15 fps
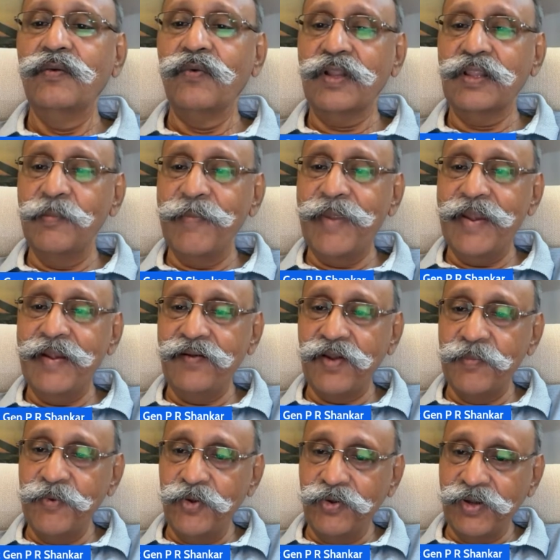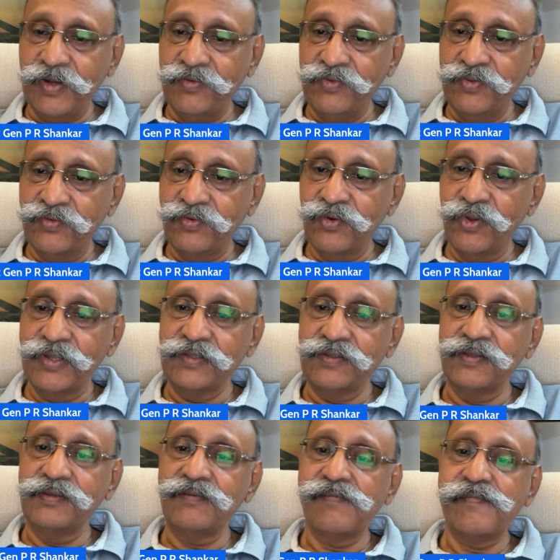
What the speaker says: One of the main tributaries is Lohit.